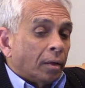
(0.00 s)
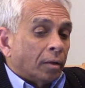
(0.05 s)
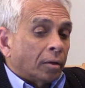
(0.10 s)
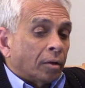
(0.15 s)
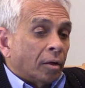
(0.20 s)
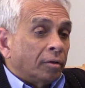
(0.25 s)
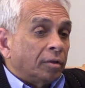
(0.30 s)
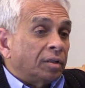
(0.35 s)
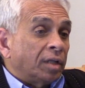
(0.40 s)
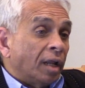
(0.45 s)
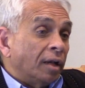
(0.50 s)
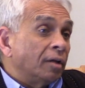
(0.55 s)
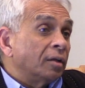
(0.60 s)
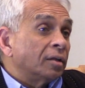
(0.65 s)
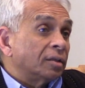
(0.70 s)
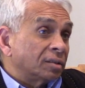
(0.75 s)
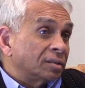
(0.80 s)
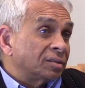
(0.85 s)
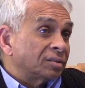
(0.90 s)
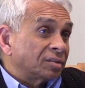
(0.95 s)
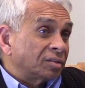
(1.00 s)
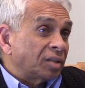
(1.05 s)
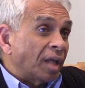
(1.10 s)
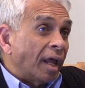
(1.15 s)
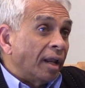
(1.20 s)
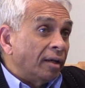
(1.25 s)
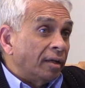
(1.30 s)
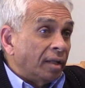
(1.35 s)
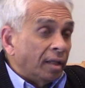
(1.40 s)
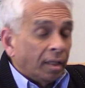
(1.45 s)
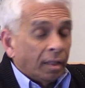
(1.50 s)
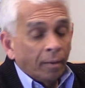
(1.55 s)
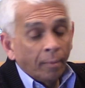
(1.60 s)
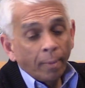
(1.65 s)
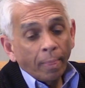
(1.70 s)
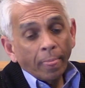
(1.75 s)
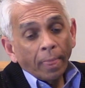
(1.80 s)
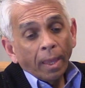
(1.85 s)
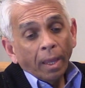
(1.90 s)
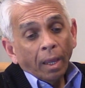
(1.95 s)
contenders standing.
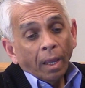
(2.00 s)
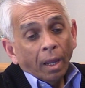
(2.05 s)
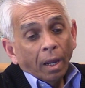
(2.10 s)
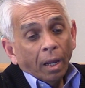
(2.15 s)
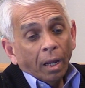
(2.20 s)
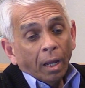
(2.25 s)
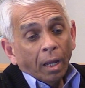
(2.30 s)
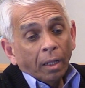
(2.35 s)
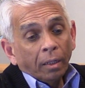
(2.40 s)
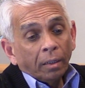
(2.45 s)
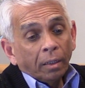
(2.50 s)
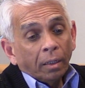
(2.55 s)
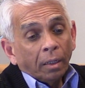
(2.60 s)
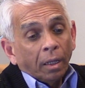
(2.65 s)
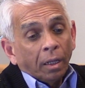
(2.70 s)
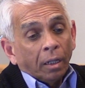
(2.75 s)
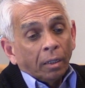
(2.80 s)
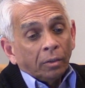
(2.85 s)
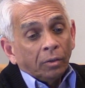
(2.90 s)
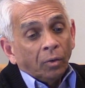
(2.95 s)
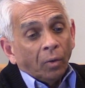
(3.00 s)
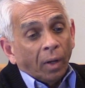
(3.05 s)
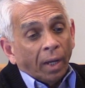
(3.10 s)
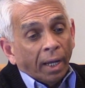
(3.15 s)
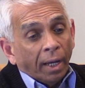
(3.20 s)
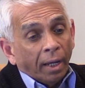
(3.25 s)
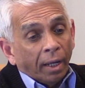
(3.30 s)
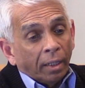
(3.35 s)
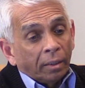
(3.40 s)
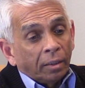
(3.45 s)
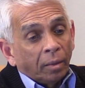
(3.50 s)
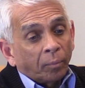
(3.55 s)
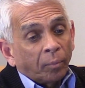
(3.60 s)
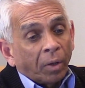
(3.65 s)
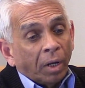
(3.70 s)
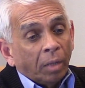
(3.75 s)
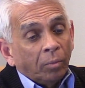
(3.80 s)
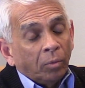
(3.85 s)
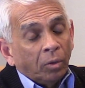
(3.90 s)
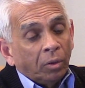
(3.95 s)
And you had the
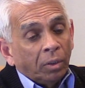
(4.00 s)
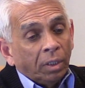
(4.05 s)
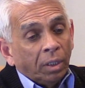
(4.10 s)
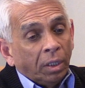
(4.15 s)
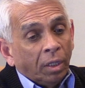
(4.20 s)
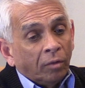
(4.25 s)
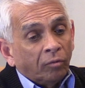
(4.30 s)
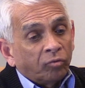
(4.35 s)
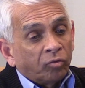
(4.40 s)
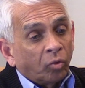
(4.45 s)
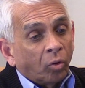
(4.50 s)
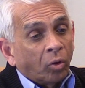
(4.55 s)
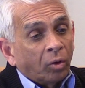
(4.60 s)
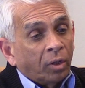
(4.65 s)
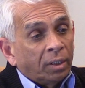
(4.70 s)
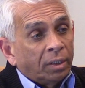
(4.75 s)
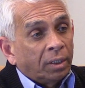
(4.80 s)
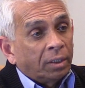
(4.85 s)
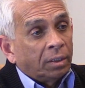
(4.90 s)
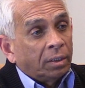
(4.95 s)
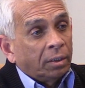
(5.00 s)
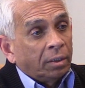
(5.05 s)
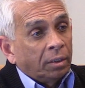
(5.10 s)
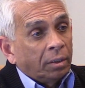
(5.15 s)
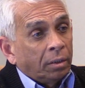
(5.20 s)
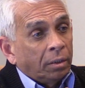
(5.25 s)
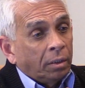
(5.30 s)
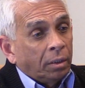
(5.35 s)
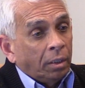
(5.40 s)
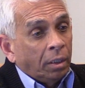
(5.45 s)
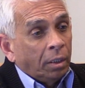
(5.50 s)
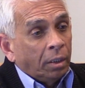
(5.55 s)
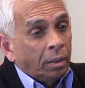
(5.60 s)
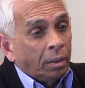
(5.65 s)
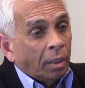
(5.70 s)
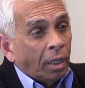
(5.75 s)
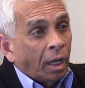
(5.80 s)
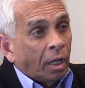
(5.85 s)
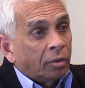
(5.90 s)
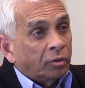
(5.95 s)
primary in Florida, in
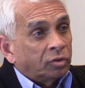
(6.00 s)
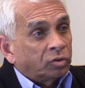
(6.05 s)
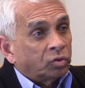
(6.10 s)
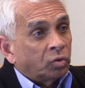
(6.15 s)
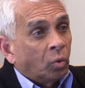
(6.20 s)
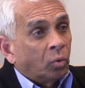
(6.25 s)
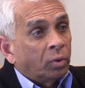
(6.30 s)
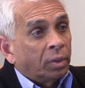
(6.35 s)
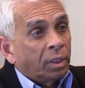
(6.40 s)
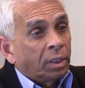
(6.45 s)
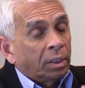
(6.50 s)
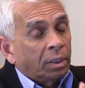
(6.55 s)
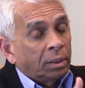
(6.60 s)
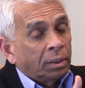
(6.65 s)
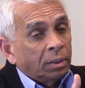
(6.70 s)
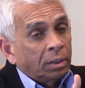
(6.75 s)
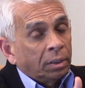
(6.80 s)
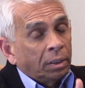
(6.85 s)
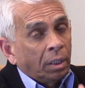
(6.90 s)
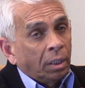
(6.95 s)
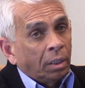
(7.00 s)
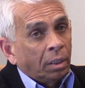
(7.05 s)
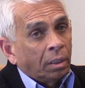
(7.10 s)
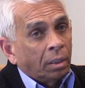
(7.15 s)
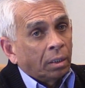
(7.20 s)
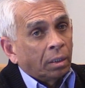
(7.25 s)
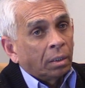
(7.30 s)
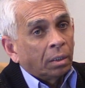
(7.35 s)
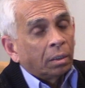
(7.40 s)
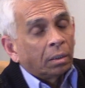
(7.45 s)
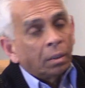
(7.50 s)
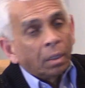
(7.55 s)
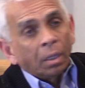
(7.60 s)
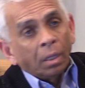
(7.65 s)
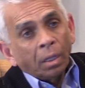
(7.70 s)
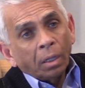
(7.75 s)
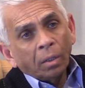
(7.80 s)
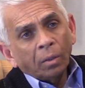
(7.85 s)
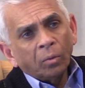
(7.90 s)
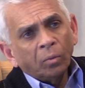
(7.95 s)
Arizona,
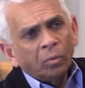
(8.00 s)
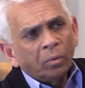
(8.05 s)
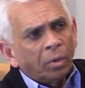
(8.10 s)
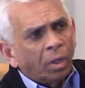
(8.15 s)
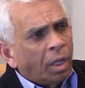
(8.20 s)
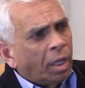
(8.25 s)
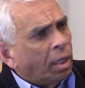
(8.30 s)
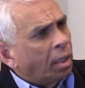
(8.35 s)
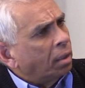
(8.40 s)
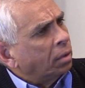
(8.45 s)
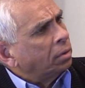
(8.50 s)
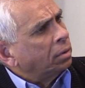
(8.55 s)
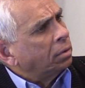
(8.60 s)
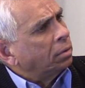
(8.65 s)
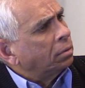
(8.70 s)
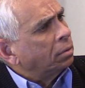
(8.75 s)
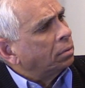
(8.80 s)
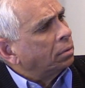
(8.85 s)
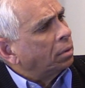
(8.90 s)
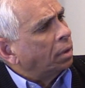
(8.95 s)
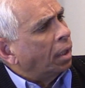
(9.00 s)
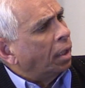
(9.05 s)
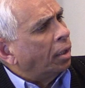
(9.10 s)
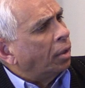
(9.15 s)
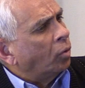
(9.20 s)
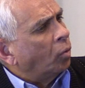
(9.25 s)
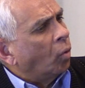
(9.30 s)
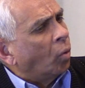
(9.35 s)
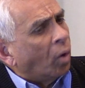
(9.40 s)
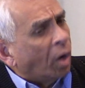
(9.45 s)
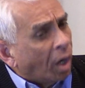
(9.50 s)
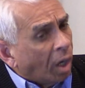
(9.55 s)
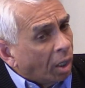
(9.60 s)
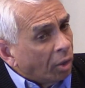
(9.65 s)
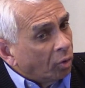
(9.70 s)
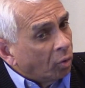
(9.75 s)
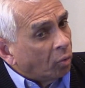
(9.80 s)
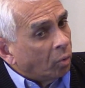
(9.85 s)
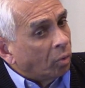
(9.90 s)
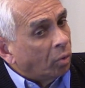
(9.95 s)
and
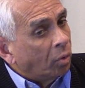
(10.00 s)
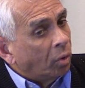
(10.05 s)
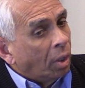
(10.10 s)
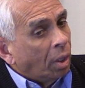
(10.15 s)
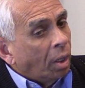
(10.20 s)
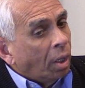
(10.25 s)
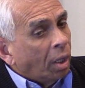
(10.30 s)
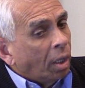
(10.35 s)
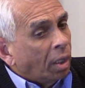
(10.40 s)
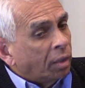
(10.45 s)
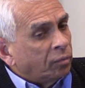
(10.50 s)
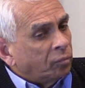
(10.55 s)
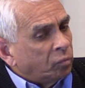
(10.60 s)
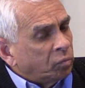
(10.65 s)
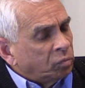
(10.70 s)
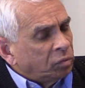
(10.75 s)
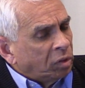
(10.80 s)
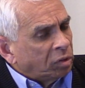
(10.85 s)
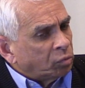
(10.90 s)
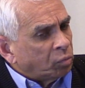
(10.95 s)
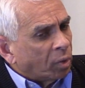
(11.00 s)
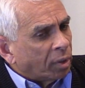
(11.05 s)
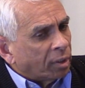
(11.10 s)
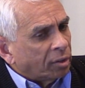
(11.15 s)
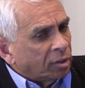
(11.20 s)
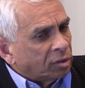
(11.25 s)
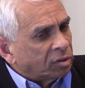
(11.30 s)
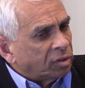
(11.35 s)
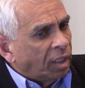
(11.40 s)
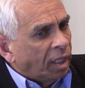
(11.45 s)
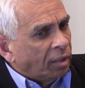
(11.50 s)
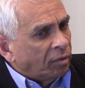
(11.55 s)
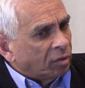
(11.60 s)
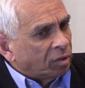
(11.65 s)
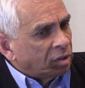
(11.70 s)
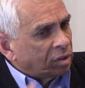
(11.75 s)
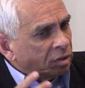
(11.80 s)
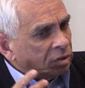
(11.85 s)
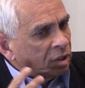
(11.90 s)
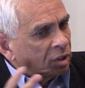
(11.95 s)
Ohio, and there's one other state
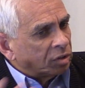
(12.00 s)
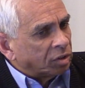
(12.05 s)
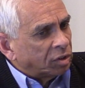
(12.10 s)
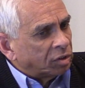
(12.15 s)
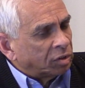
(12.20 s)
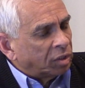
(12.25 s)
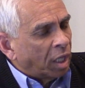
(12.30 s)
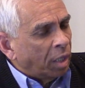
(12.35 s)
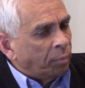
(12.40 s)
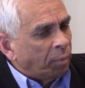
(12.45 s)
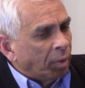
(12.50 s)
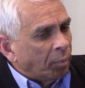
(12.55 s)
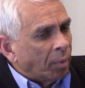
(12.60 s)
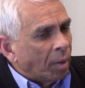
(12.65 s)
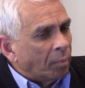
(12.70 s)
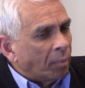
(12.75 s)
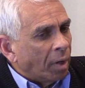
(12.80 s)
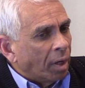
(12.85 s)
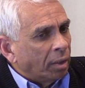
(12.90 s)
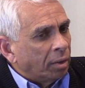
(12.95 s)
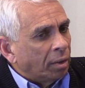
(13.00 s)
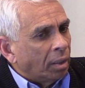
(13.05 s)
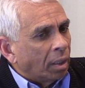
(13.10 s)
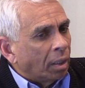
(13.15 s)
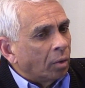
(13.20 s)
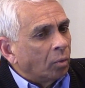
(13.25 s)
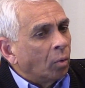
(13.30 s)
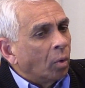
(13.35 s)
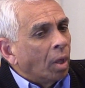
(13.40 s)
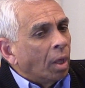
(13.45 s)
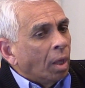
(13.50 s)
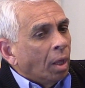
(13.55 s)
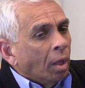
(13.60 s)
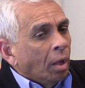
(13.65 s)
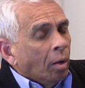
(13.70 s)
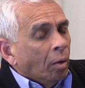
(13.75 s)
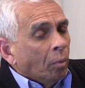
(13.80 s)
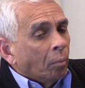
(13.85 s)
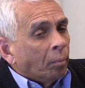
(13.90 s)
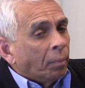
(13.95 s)
is just escaping my mind now.
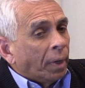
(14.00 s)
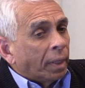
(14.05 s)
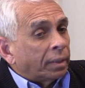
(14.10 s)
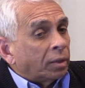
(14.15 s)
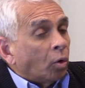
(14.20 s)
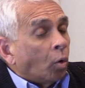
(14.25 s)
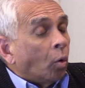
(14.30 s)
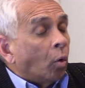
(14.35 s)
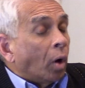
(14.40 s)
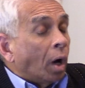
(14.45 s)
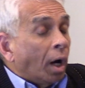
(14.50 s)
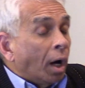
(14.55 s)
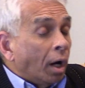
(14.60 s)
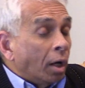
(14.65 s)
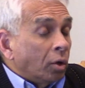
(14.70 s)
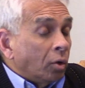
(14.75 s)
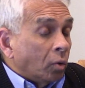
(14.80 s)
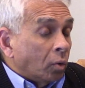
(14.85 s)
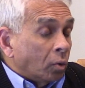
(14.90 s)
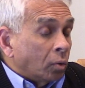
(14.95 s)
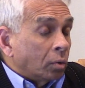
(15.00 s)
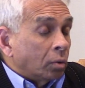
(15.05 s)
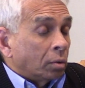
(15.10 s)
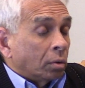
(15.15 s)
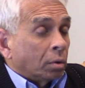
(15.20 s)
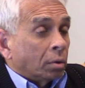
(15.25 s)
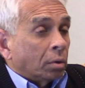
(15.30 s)
But Ohio,